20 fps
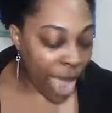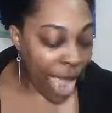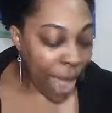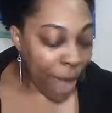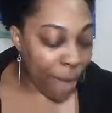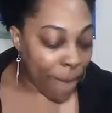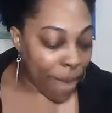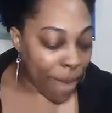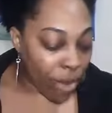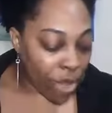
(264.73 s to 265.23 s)

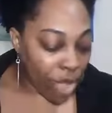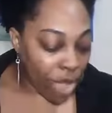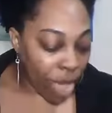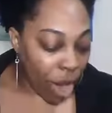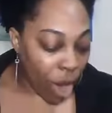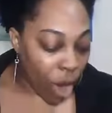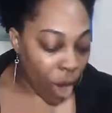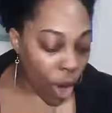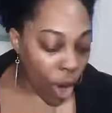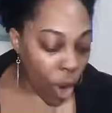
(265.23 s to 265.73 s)
and
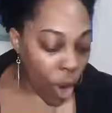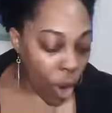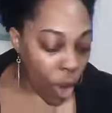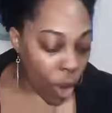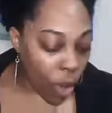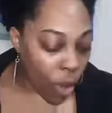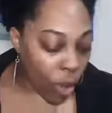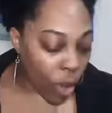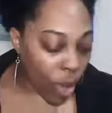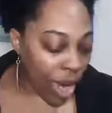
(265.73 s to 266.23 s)
building our
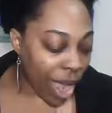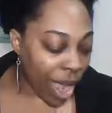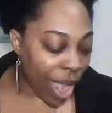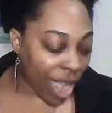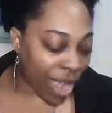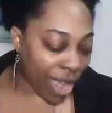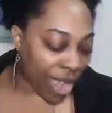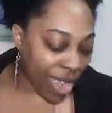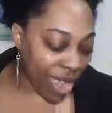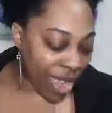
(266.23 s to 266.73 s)
own
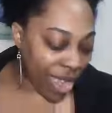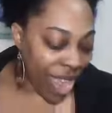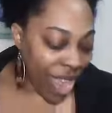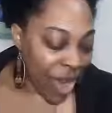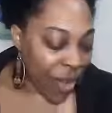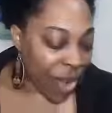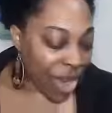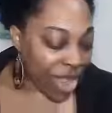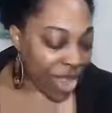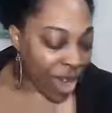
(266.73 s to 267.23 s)
Wakanda
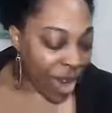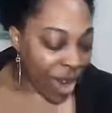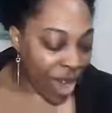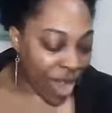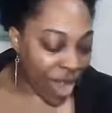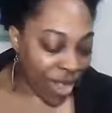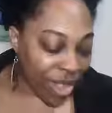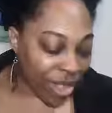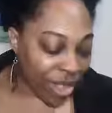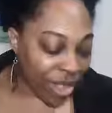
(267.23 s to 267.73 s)
with
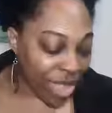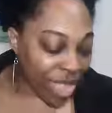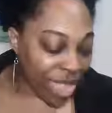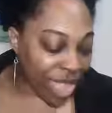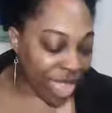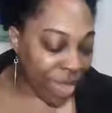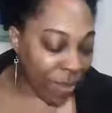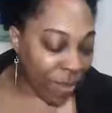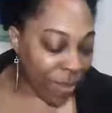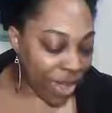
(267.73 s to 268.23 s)
other
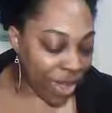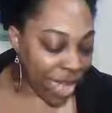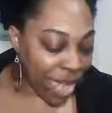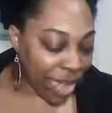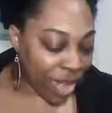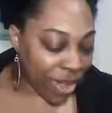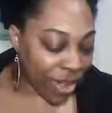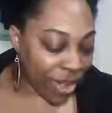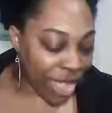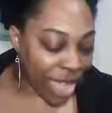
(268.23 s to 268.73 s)
deep
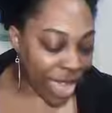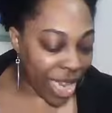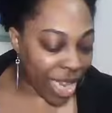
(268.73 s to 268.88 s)
thinkers,